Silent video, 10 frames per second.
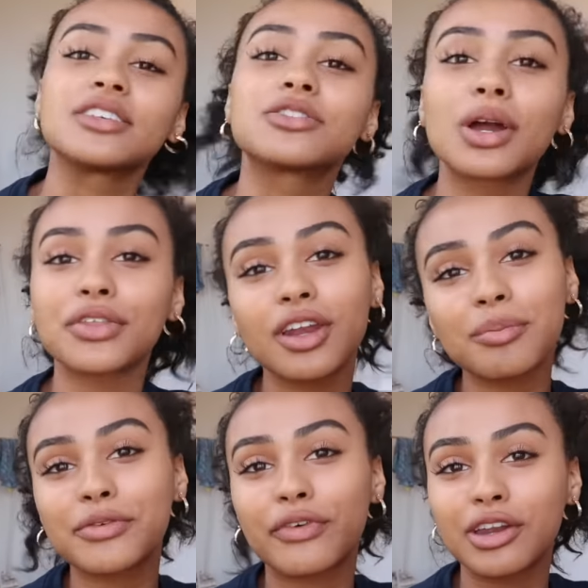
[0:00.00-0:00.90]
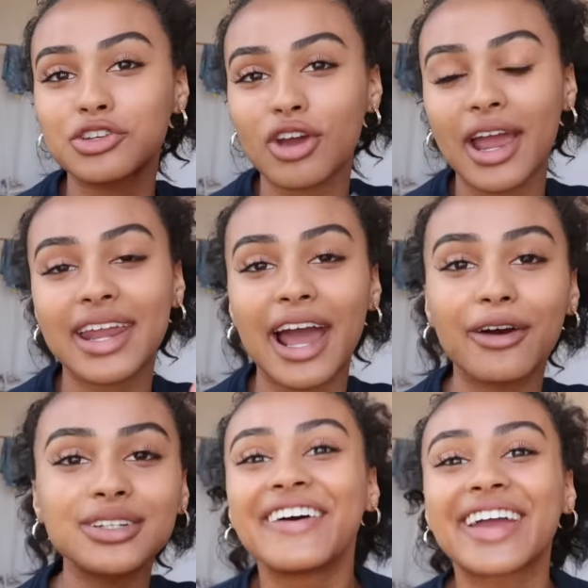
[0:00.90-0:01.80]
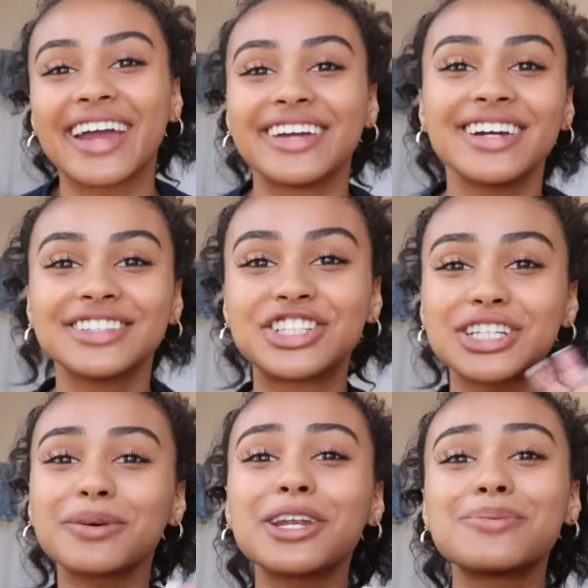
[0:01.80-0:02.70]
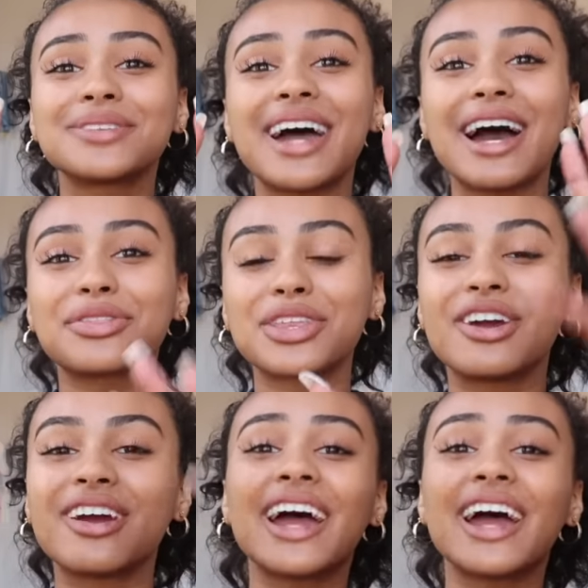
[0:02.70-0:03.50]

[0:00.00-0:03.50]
So I thought it'd be fun to try it out. Okay, just wanted to put that out there.